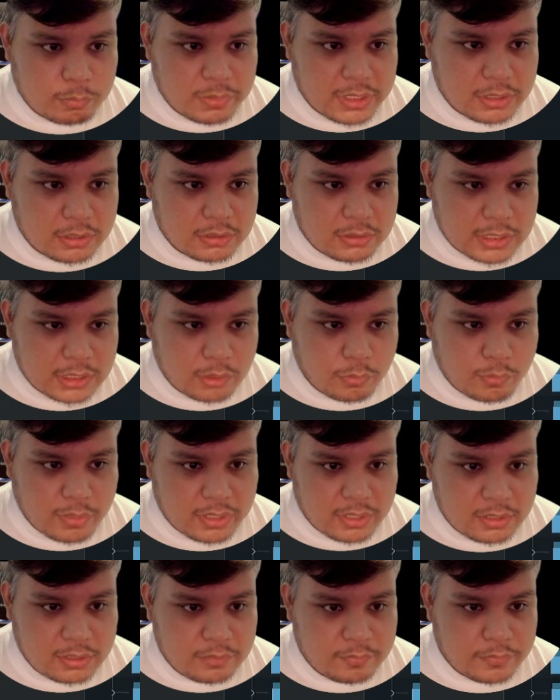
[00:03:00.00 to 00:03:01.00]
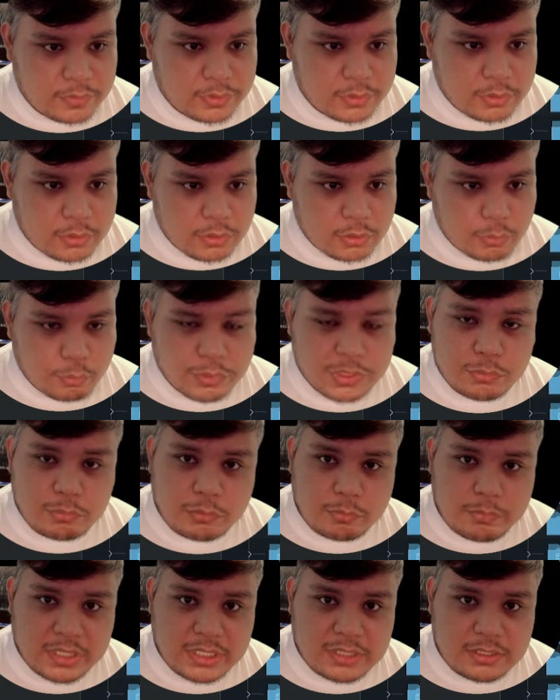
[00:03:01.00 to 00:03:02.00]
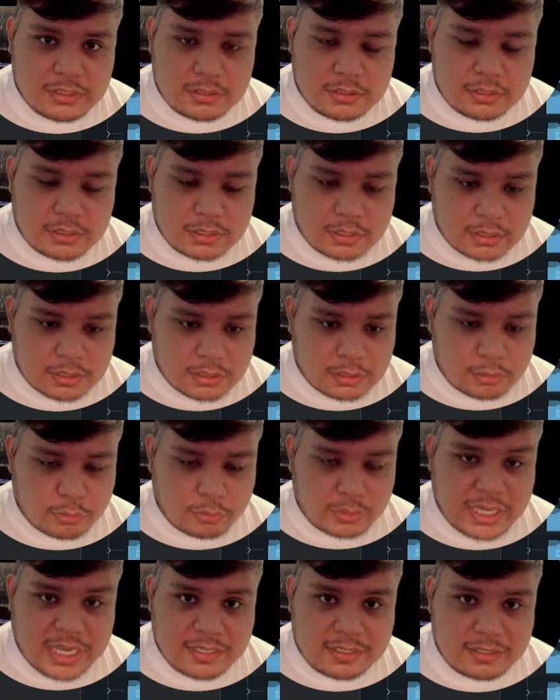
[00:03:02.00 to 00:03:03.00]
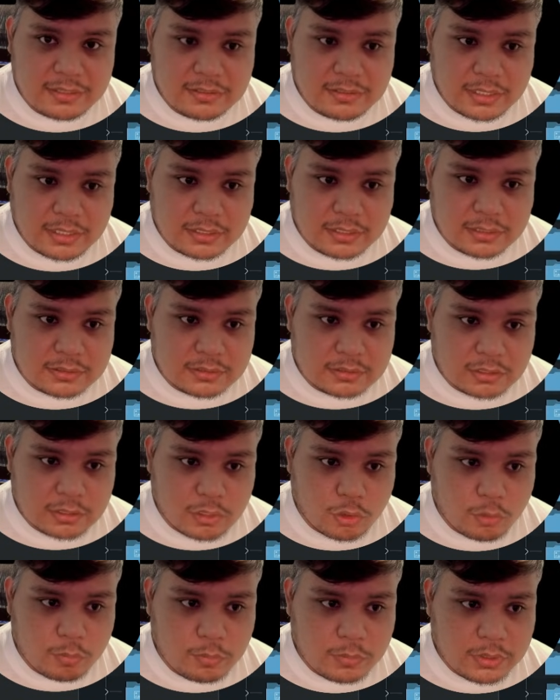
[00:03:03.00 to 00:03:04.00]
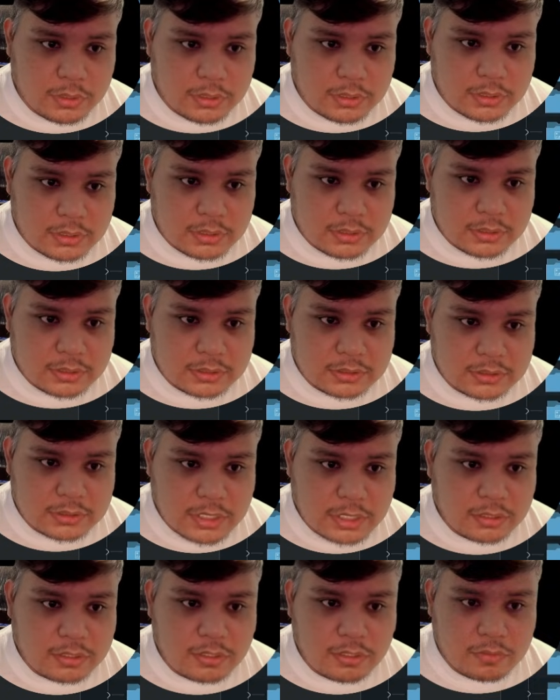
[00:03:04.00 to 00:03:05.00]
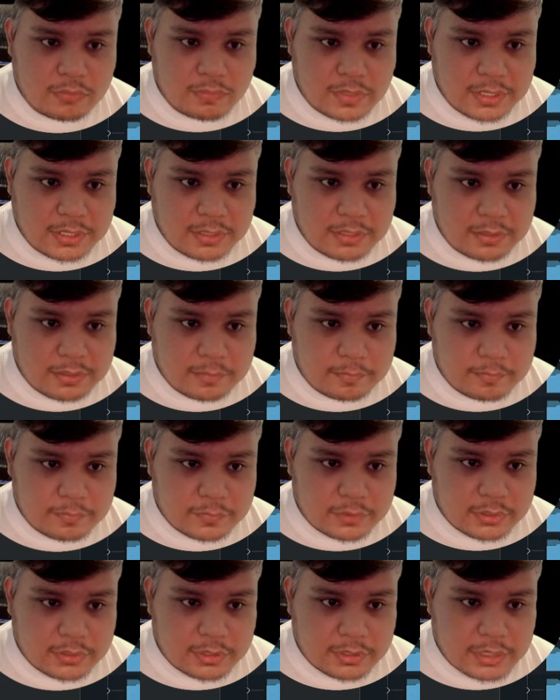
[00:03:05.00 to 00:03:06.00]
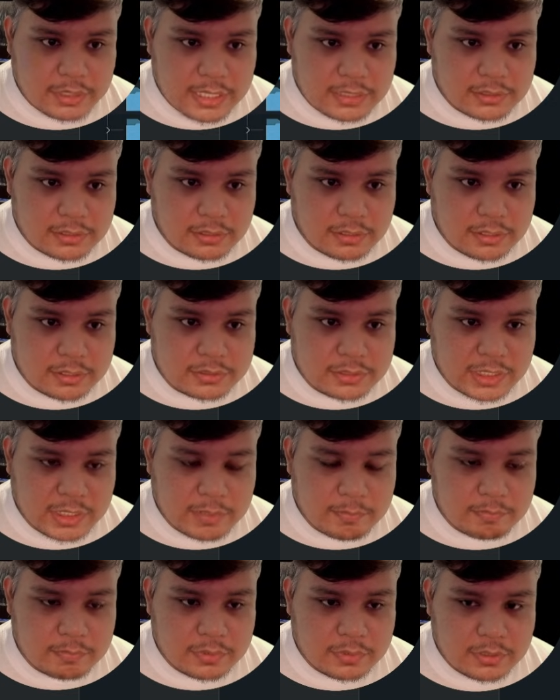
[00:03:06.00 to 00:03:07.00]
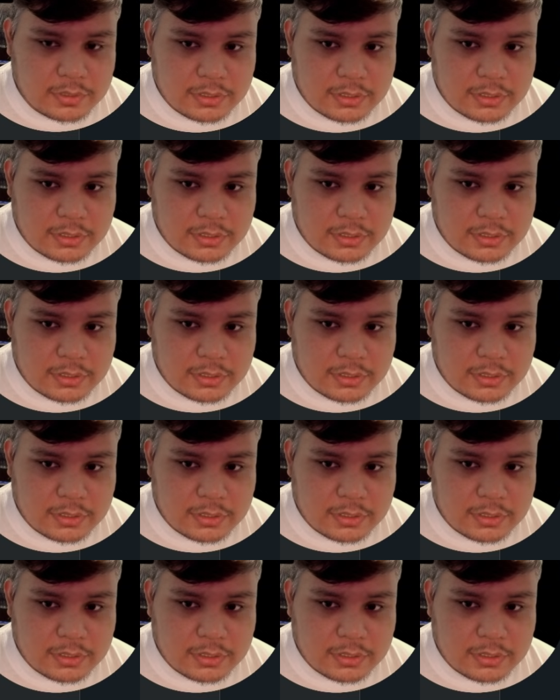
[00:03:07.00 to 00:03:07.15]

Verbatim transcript: to be generated, which would be uh, located in home.config, SLS Steam,